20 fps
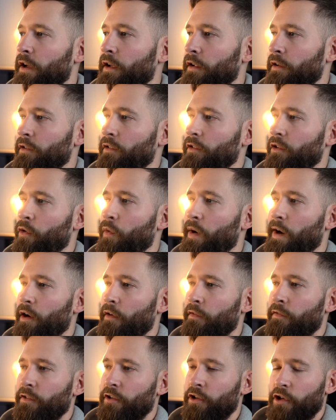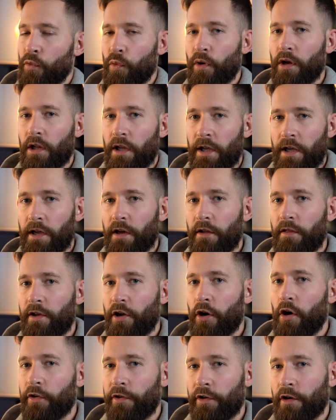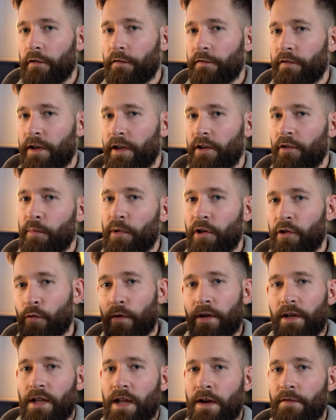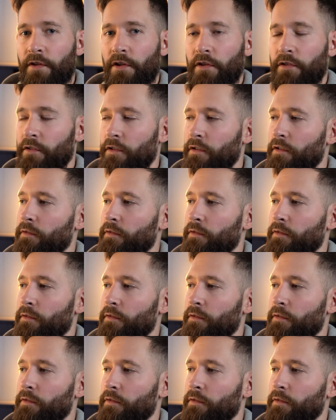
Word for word: and quite often you will hear the audio fades between levels.